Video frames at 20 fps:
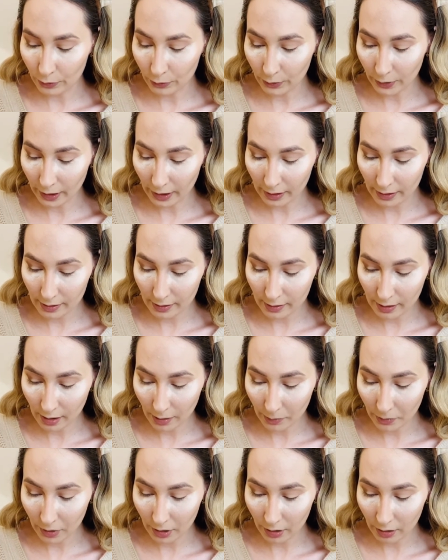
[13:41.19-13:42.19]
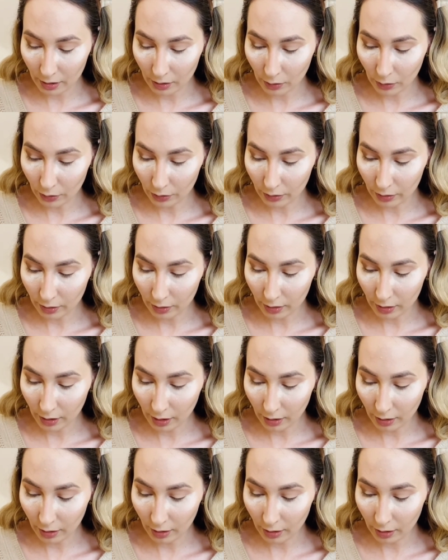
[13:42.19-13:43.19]
take some on
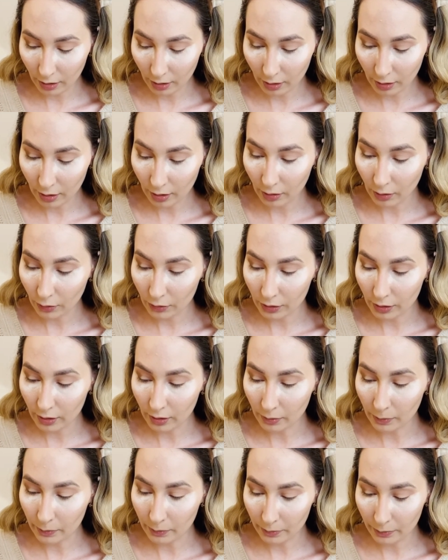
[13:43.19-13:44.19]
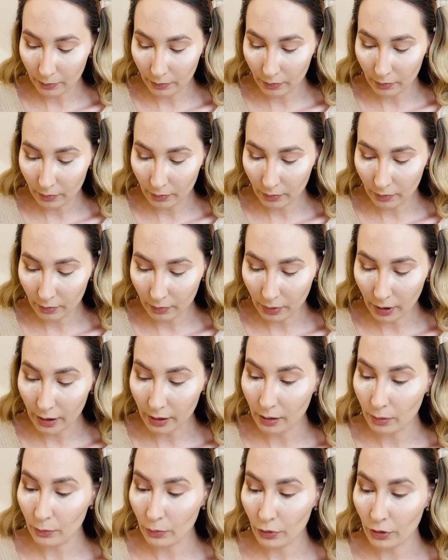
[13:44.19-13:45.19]
the
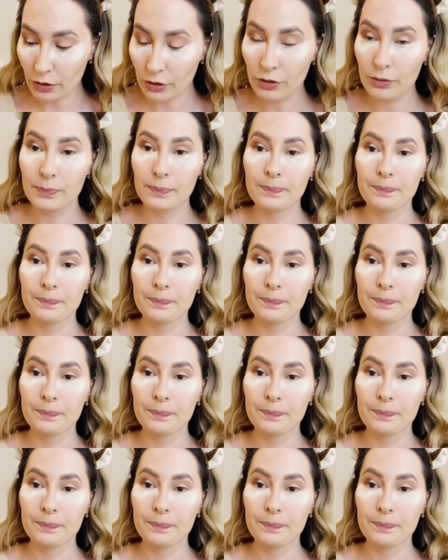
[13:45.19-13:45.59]
blending brush.